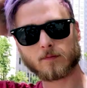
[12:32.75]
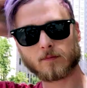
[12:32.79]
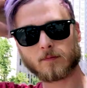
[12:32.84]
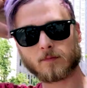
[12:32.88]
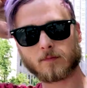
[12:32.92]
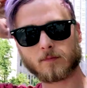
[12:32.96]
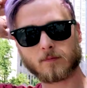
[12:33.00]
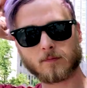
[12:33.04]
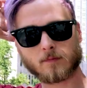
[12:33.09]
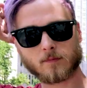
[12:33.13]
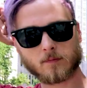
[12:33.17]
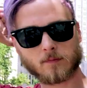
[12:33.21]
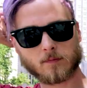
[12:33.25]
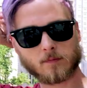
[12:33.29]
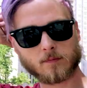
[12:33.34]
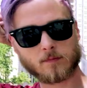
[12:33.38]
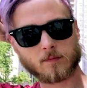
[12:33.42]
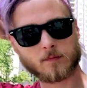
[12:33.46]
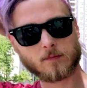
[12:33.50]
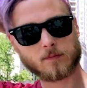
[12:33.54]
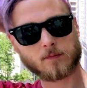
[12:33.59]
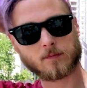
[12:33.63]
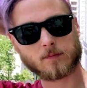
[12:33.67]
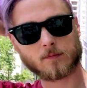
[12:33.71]

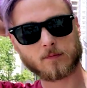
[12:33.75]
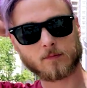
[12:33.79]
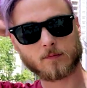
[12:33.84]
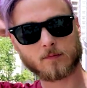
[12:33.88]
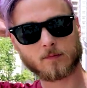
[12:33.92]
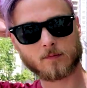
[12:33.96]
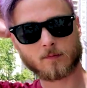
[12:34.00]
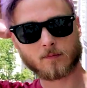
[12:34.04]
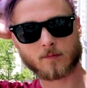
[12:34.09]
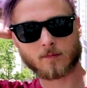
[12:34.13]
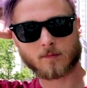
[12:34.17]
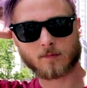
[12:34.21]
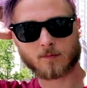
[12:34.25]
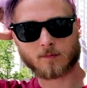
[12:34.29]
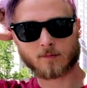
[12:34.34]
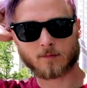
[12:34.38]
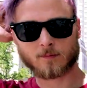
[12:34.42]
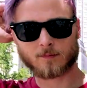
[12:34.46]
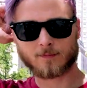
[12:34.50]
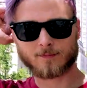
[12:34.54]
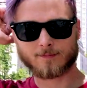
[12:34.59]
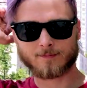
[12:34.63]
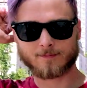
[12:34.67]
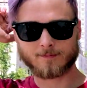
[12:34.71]

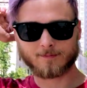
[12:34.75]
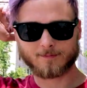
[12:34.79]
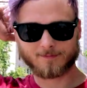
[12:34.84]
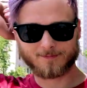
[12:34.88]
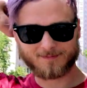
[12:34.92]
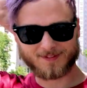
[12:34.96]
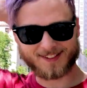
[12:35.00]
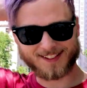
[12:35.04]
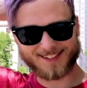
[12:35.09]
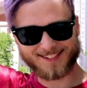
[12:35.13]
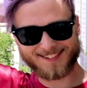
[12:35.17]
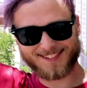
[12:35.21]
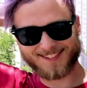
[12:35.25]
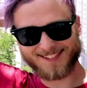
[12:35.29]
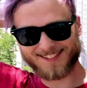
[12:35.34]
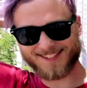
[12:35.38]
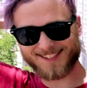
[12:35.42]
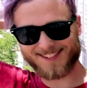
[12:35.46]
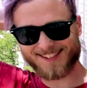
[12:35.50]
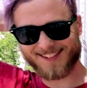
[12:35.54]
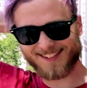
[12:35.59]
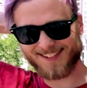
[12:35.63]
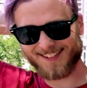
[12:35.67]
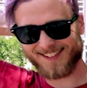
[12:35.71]

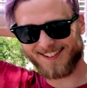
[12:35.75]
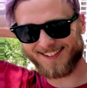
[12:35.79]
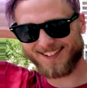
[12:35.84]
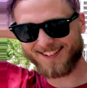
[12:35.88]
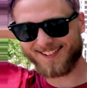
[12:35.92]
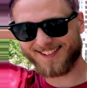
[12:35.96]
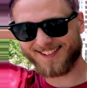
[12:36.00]
This person isn't speaking.